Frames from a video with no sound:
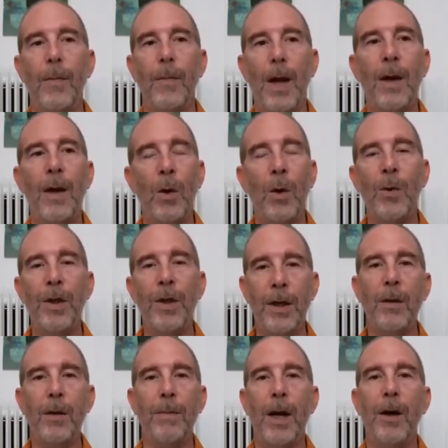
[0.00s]
And when we
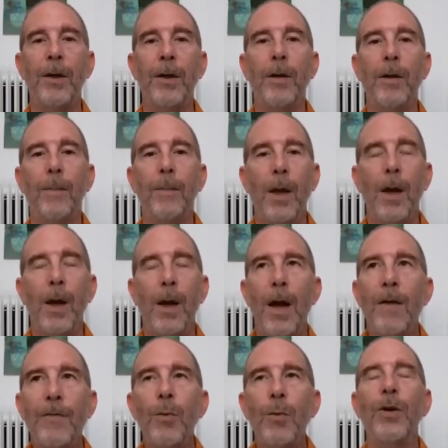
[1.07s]
think about it,
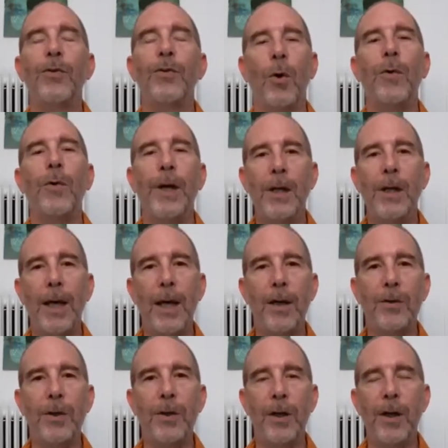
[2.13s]
everyone is already
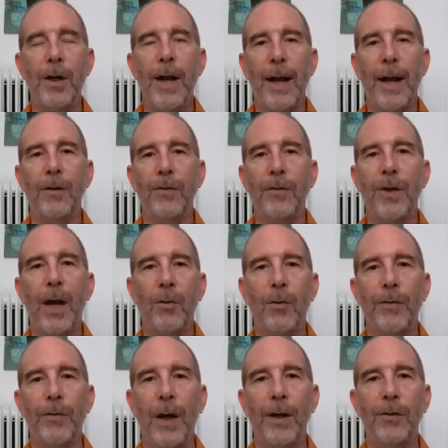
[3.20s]
engaged in an act of
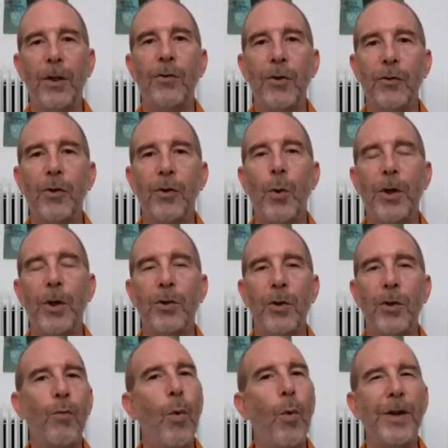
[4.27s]
sacrifice. It's just a question
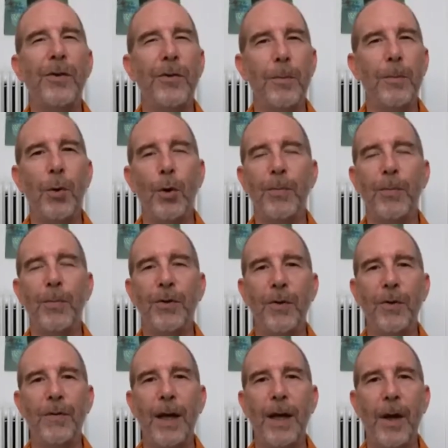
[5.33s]
of what is the purpose of
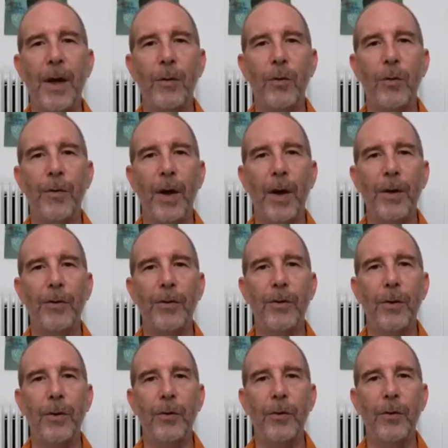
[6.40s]
that sacrifice.
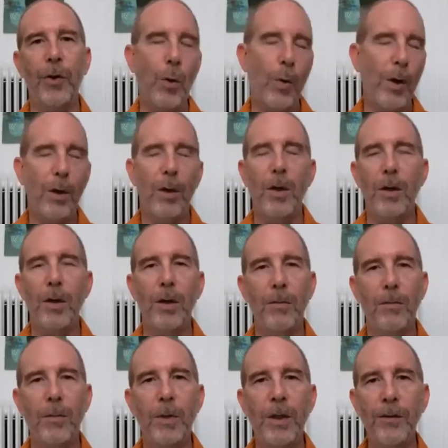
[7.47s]
So
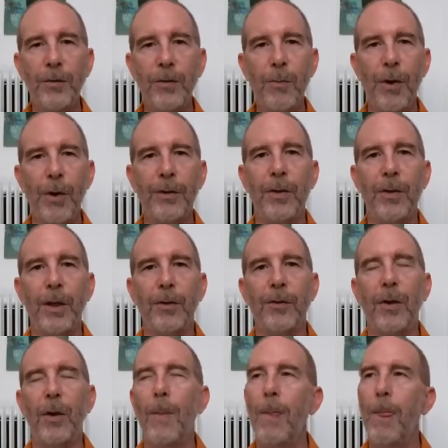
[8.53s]
give some thought to
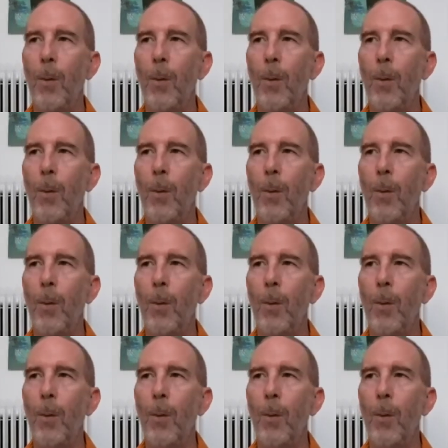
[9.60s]
this.